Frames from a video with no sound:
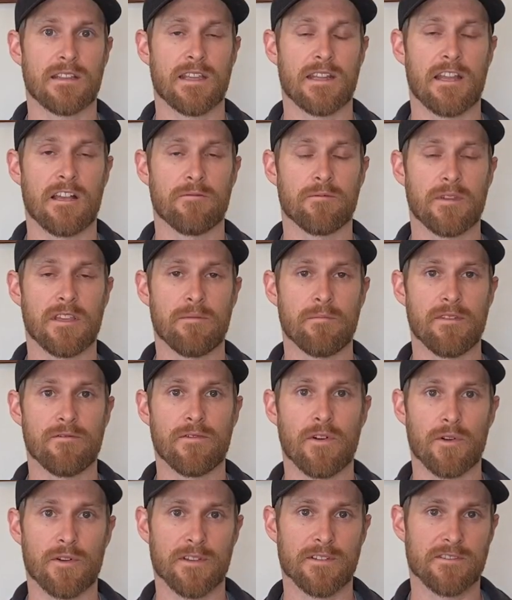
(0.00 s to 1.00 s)
can help keep me
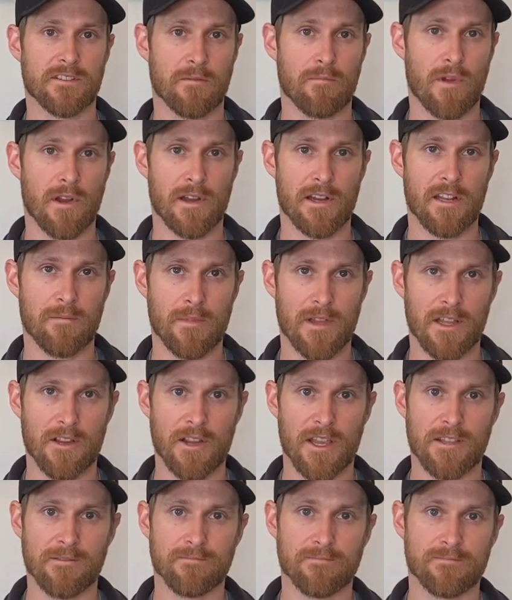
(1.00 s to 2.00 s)
focused on marketing my
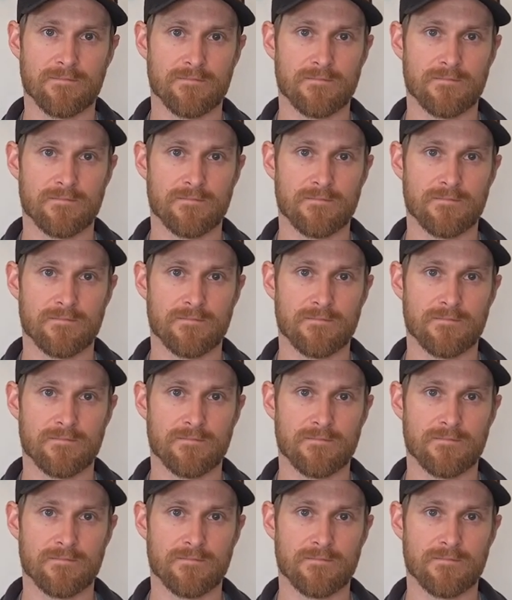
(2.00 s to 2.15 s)
grain.